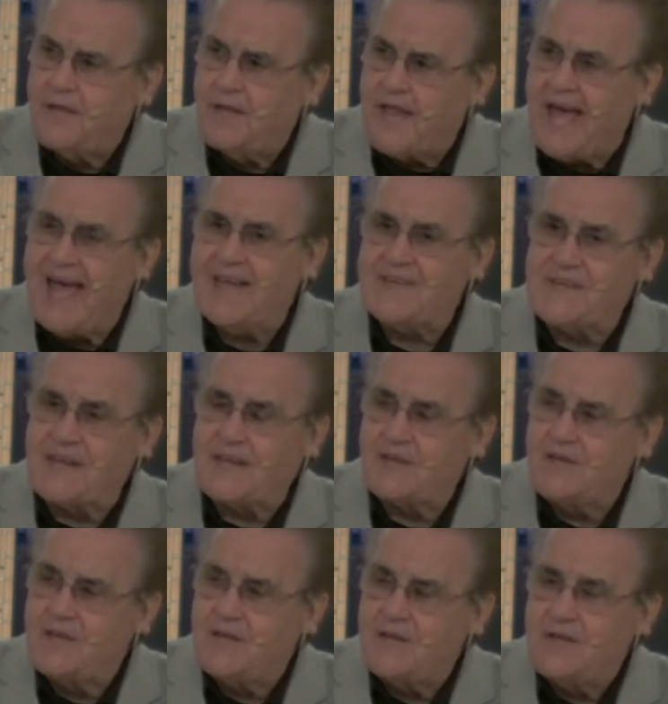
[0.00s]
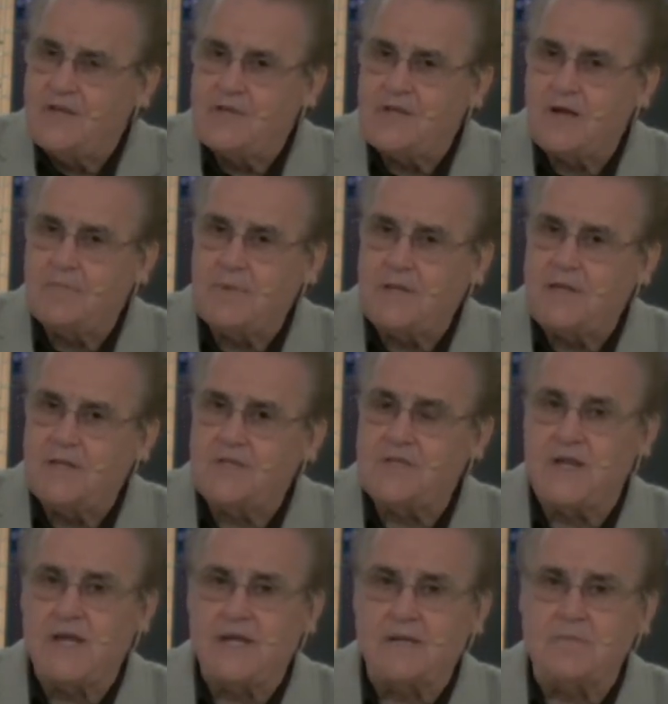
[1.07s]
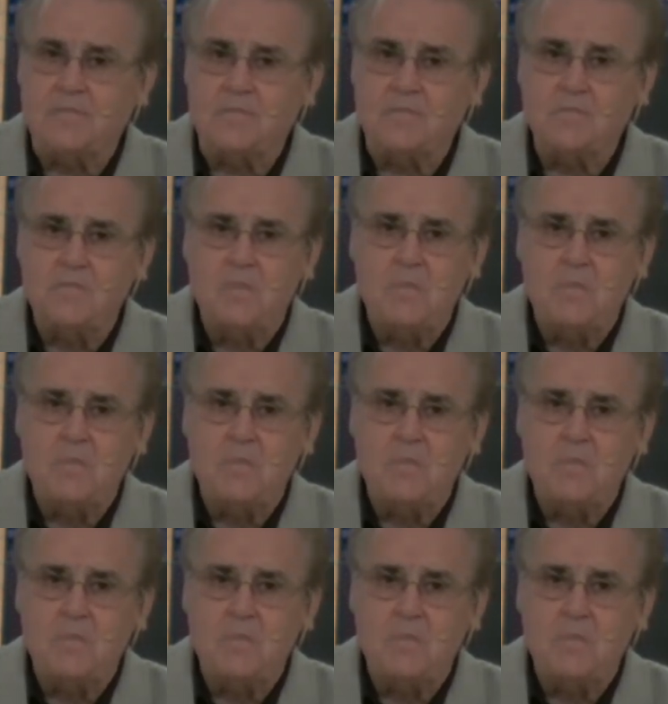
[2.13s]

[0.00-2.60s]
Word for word: and Isaac shall be his name.